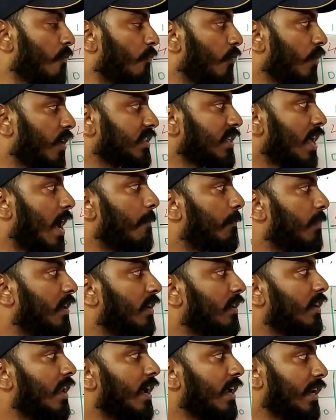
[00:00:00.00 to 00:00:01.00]
For
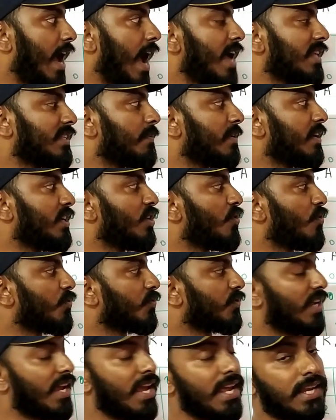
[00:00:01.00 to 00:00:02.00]
example, it has been
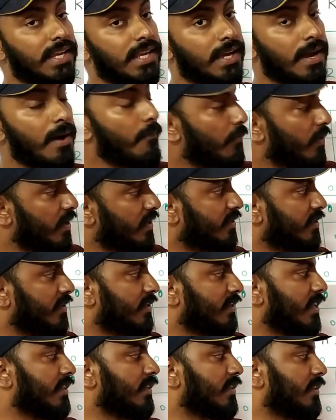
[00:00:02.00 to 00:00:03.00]
used in
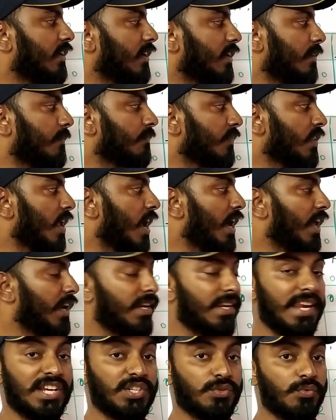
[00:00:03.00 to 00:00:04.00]
compressed sensing,
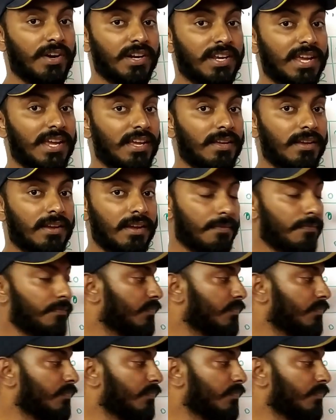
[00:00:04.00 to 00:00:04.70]
networking,